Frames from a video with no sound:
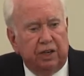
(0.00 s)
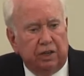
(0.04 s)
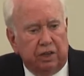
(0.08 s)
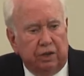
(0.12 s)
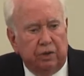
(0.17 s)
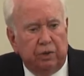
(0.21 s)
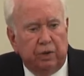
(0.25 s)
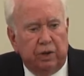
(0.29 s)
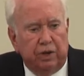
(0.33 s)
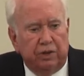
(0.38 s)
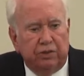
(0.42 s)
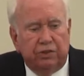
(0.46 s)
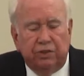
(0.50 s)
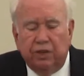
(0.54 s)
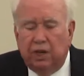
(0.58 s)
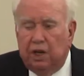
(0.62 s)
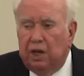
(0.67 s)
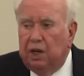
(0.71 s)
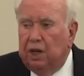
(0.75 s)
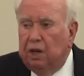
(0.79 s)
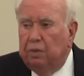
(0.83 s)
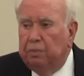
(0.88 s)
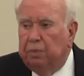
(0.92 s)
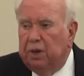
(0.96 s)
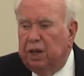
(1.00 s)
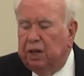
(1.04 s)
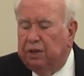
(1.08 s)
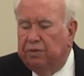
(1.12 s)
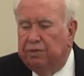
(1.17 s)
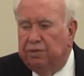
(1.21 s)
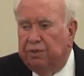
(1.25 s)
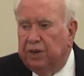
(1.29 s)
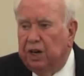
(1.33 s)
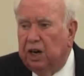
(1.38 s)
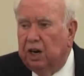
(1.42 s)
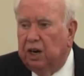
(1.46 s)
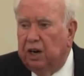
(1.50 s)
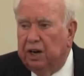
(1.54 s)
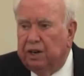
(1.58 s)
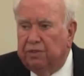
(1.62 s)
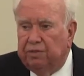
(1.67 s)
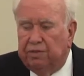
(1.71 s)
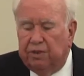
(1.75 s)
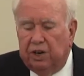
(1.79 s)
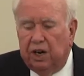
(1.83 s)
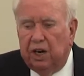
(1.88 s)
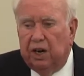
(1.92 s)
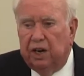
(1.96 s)
Louis, being very,
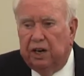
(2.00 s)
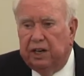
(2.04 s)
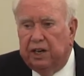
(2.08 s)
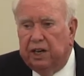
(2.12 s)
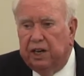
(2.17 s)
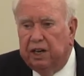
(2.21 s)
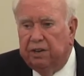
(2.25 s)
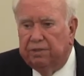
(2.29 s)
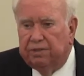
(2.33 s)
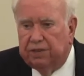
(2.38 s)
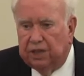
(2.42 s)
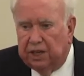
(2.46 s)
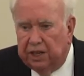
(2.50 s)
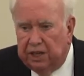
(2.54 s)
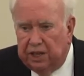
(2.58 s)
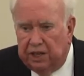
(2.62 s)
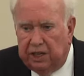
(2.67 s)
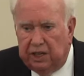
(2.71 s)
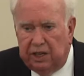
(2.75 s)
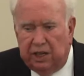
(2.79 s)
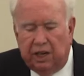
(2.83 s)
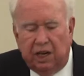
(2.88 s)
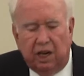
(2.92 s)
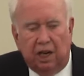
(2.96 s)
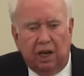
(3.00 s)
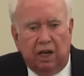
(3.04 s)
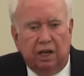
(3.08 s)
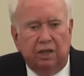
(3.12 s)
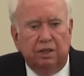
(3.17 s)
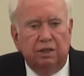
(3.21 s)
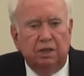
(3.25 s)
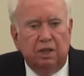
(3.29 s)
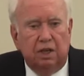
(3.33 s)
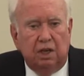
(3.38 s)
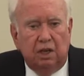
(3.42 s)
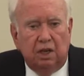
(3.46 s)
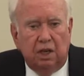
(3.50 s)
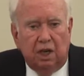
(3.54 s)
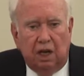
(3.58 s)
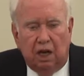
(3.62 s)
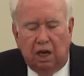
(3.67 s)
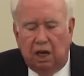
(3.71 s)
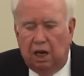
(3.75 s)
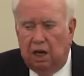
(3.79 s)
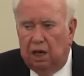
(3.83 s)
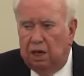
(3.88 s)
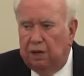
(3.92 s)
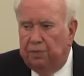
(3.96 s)
very heavily
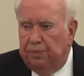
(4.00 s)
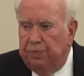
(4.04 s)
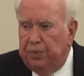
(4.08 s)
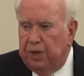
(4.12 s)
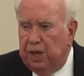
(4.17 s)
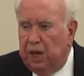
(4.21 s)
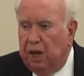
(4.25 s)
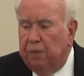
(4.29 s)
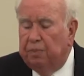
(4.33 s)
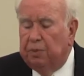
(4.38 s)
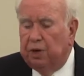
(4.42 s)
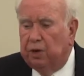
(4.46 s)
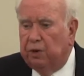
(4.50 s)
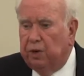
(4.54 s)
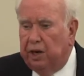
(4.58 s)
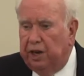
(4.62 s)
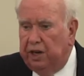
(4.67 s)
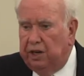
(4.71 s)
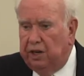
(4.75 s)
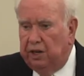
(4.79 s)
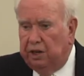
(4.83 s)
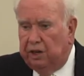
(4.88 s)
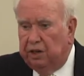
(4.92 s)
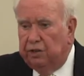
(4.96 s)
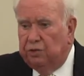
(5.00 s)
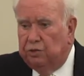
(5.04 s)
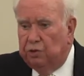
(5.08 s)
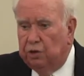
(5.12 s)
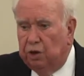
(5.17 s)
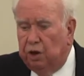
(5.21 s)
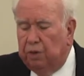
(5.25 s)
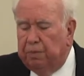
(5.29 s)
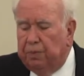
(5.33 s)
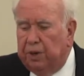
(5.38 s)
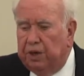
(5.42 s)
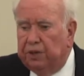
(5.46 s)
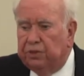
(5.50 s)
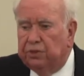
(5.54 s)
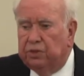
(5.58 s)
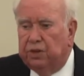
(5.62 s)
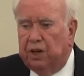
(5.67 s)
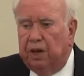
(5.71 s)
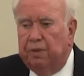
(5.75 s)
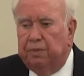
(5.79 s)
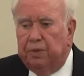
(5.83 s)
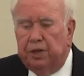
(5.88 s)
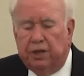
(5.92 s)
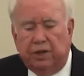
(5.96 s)
emigrating Germans
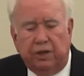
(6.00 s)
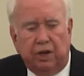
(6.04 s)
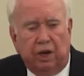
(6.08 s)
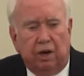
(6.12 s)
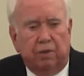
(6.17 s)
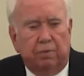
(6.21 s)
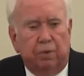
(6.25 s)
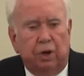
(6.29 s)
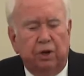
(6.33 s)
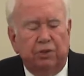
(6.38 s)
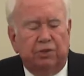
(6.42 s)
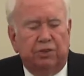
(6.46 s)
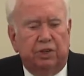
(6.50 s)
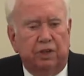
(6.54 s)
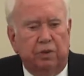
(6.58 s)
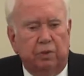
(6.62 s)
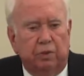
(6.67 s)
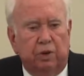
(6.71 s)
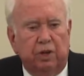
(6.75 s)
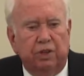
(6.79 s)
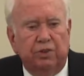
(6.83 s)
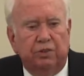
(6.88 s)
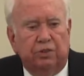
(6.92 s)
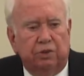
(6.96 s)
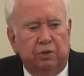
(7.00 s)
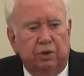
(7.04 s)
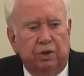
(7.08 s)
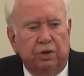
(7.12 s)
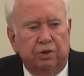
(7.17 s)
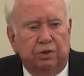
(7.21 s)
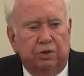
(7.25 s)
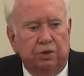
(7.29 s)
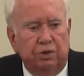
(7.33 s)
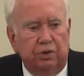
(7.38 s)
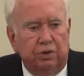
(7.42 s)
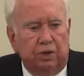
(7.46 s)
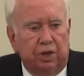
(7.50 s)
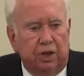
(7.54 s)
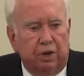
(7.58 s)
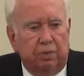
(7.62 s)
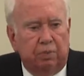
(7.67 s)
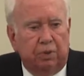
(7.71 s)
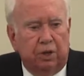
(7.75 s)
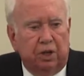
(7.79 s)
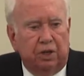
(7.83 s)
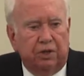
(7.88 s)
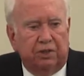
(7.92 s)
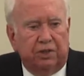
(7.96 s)
coming there, mostly ones who were too
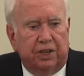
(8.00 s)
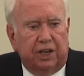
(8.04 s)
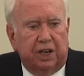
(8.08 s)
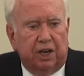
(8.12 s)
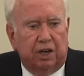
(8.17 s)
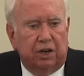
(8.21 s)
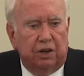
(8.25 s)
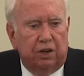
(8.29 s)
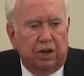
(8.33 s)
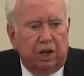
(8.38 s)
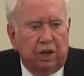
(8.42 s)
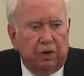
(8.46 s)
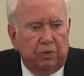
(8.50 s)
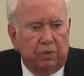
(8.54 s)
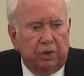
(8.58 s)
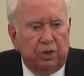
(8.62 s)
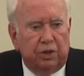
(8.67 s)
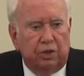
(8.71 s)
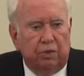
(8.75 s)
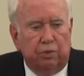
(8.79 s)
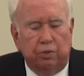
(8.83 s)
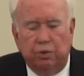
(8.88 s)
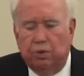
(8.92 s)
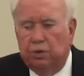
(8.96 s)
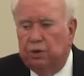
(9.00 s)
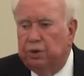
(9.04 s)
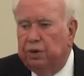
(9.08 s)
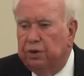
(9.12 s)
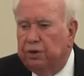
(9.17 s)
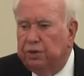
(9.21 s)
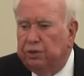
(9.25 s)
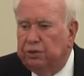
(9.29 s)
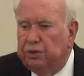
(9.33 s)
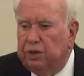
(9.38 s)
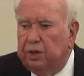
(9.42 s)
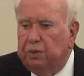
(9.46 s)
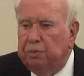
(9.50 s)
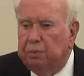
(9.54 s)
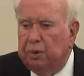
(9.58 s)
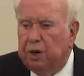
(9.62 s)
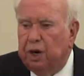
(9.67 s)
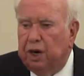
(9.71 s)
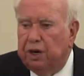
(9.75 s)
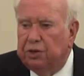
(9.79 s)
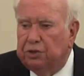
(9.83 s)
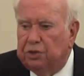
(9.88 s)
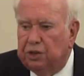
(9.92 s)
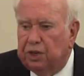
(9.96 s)
liberal to get along with the rulers in
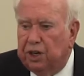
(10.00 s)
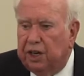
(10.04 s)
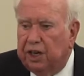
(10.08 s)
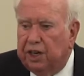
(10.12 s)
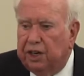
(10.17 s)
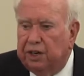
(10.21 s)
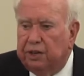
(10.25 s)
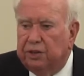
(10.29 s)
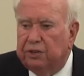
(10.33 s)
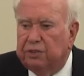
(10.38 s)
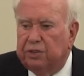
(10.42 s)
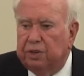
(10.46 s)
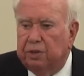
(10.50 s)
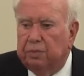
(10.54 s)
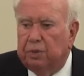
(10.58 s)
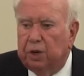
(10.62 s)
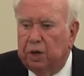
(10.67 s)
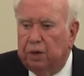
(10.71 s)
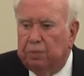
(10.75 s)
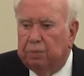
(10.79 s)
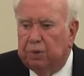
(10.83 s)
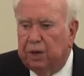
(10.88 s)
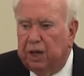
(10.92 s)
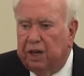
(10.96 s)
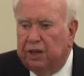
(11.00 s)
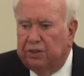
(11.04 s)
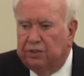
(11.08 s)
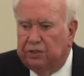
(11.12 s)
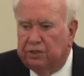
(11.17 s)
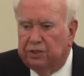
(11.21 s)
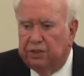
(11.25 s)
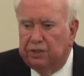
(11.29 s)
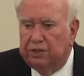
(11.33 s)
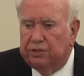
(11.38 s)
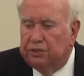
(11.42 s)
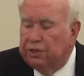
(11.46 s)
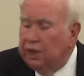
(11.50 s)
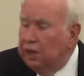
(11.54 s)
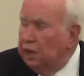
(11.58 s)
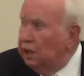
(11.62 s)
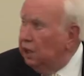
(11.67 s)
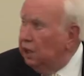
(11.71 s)
Prussia and similar places.